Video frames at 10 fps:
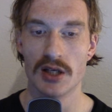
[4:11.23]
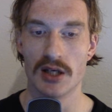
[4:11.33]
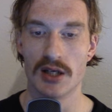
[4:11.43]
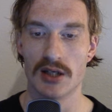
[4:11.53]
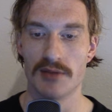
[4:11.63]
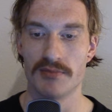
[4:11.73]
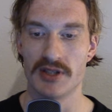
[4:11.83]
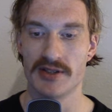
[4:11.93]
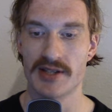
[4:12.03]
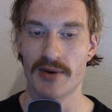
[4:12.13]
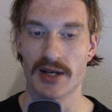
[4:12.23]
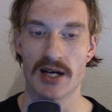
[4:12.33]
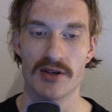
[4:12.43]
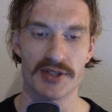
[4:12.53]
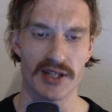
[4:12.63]
a Sarak
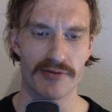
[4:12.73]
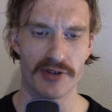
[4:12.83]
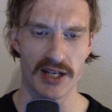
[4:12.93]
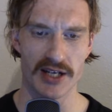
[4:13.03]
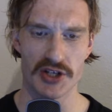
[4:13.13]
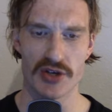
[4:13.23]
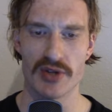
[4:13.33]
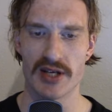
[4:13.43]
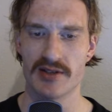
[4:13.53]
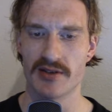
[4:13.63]
housing affiliate known as